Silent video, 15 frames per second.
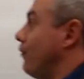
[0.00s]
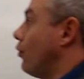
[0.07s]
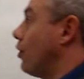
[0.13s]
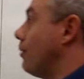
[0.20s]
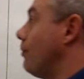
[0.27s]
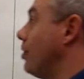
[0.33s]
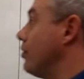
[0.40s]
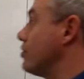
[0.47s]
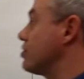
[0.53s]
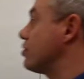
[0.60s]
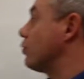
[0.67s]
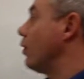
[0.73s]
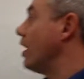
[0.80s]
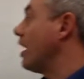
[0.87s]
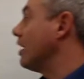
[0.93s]

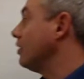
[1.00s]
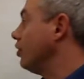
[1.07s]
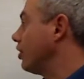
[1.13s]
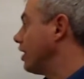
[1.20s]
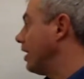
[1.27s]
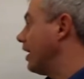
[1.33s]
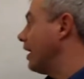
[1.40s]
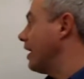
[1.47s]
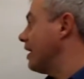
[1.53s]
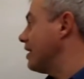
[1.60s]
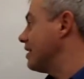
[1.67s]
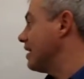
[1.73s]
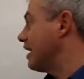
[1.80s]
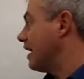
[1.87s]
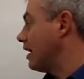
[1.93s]
foremost, what I look at
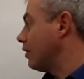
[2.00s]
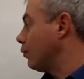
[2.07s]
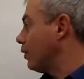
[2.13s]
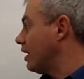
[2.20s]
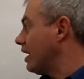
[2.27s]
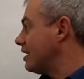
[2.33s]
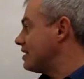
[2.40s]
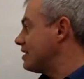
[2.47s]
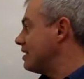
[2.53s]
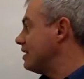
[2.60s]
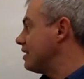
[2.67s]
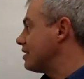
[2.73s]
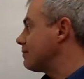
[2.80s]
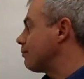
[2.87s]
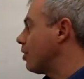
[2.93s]
it, and when I see
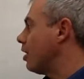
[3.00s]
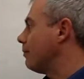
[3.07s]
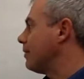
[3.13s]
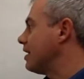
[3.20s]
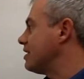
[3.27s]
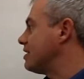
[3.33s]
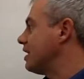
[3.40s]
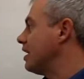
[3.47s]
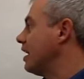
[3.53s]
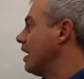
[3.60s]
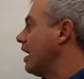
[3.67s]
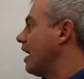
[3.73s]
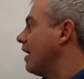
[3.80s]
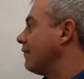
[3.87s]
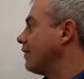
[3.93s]
this problem, I see
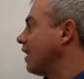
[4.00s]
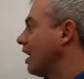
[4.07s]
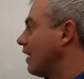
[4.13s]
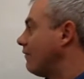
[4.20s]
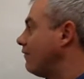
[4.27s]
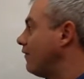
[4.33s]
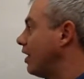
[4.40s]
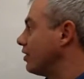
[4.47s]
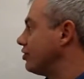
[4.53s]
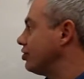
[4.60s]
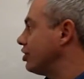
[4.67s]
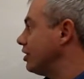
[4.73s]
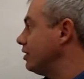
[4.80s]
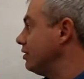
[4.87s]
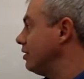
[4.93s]
I've got a
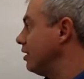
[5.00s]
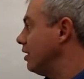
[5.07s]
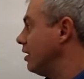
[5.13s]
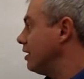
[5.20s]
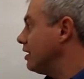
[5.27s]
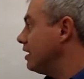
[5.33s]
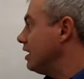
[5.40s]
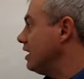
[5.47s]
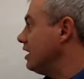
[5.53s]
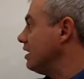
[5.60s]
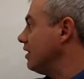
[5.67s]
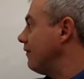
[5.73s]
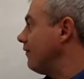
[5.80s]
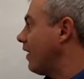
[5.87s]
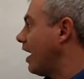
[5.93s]
function, e to
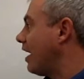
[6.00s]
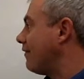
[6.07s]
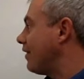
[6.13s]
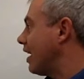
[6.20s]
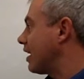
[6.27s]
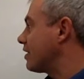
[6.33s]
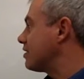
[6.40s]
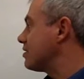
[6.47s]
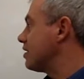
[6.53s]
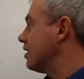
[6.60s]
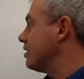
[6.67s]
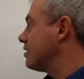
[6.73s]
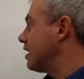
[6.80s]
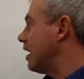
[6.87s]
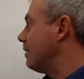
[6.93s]
the 5x,
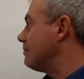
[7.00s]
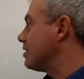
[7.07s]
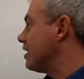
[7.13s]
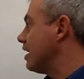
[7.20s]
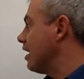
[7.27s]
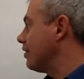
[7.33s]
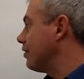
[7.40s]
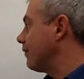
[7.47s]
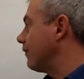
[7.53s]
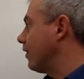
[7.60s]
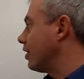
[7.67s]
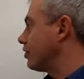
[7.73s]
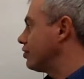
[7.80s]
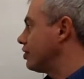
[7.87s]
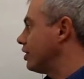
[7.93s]
times another
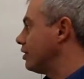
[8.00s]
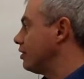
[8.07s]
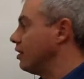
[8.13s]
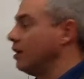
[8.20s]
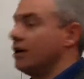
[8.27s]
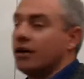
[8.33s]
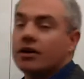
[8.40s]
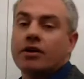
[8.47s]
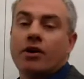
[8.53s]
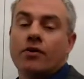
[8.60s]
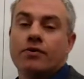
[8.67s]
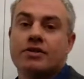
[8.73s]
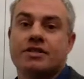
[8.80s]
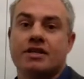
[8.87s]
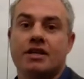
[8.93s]
function,
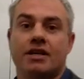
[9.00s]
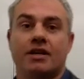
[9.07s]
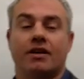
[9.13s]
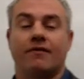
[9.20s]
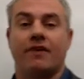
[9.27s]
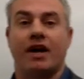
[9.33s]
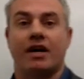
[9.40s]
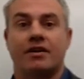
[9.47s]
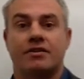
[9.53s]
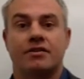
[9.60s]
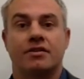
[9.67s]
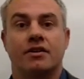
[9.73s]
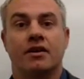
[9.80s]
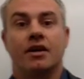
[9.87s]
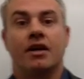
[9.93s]
cosecant of
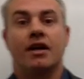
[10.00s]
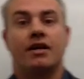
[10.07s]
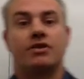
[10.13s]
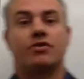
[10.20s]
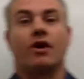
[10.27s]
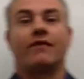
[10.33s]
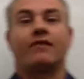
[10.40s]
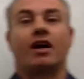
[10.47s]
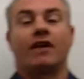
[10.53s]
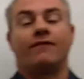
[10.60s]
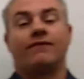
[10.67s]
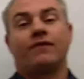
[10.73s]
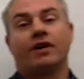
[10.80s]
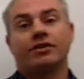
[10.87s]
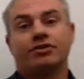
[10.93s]
x. And so I've got a
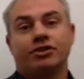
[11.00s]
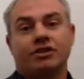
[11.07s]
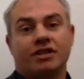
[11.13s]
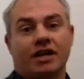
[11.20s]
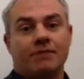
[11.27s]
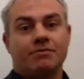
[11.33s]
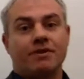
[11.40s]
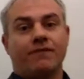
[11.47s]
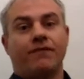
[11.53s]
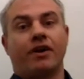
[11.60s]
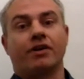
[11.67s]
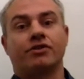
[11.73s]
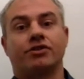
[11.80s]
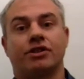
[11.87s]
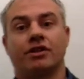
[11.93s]
function times a
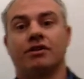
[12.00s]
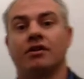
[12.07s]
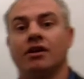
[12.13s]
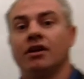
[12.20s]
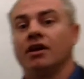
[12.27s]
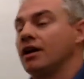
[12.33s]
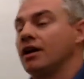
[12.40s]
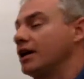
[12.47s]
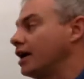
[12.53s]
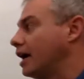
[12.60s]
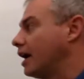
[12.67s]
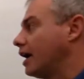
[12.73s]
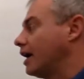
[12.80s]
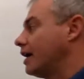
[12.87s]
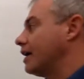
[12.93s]
function,
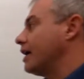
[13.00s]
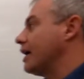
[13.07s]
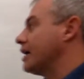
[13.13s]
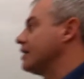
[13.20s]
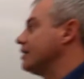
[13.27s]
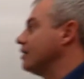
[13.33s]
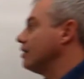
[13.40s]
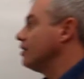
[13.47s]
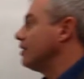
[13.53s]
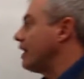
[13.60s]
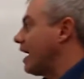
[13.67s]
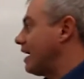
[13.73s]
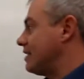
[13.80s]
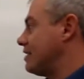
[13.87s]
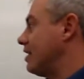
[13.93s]
uh, and
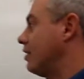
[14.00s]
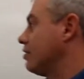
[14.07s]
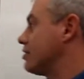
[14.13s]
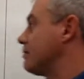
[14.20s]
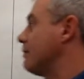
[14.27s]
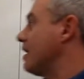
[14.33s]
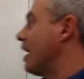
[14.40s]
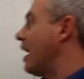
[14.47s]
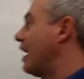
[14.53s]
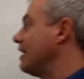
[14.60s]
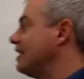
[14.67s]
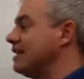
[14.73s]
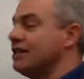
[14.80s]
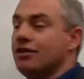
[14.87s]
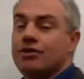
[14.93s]
that tells me I
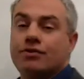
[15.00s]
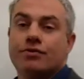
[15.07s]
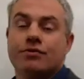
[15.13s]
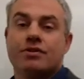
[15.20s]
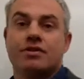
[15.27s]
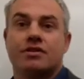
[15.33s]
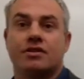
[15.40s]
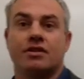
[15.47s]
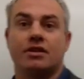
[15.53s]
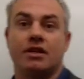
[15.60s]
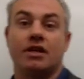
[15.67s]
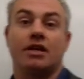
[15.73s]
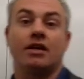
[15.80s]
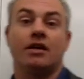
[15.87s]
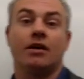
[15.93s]
need to use
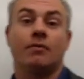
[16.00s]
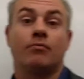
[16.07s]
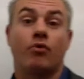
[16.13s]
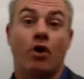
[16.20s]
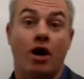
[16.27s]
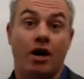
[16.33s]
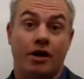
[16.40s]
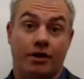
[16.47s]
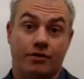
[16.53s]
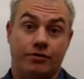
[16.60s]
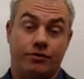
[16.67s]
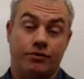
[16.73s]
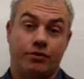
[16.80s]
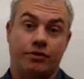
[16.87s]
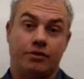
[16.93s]
the product
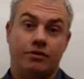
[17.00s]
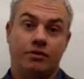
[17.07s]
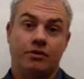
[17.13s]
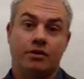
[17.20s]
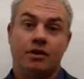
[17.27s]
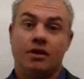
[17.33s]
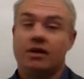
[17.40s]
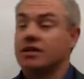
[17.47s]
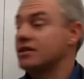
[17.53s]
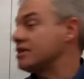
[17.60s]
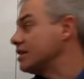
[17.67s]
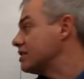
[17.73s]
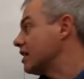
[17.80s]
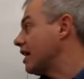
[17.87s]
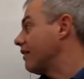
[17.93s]
rule
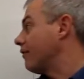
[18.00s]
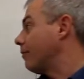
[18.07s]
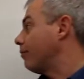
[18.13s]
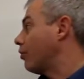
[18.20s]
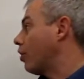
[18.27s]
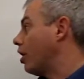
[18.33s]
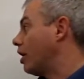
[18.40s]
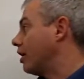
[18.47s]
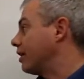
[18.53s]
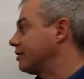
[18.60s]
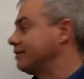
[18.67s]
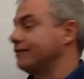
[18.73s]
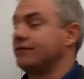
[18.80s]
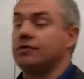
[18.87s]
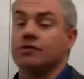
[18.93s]
since I have a
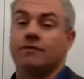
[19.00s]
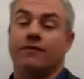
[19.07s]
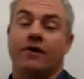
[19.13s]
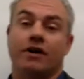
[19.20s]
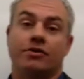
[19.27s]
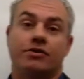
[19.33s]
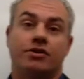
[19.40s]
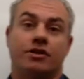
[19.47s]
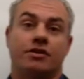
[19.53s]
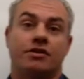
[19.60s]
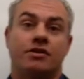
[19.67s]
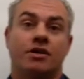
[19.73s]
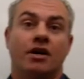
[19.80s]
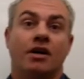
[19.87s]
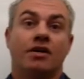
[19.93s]
product of two
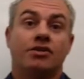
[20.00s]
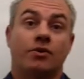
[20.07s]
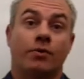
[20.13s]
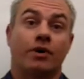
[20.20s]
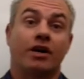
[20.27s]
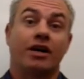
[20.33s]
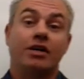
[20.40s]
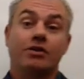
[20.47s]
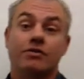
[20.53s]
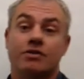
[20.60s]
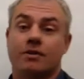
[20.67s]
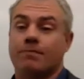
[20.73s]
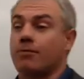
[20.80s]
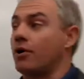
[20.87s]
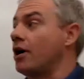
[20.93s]
functions. So we're going to use
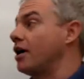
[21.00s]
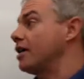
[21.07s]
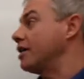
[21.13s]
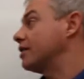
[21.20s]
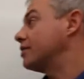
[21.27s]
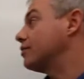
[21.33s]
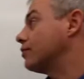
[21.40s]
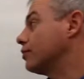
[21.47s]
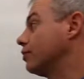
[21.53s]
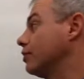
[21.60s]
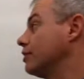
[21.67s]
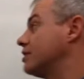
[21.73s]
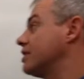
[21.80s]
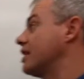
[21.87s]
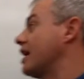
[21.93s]
the product
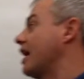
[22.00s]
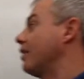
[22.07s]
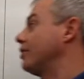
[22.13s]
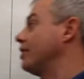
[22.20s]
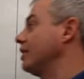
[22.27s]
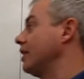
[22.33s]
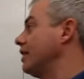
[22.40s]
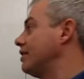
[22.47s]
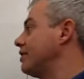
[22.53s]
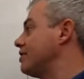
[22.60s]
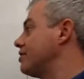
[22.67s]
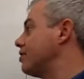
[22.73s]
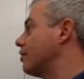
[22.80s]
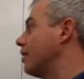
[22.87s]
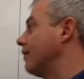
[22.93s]
rule to calculate
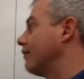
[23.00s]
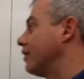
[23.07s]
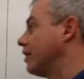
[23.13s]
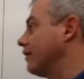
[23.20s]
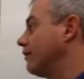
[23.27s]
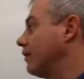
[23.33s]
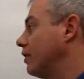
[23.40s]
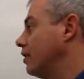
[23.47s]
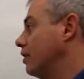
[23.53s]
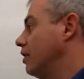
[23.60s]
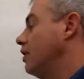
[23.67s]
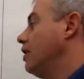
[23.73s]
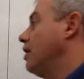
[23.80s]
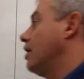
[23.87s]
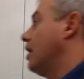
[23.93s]
this derivative.
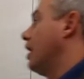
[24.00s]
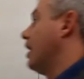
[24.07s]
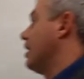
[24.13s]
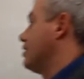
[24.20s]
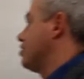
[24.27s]
Uh,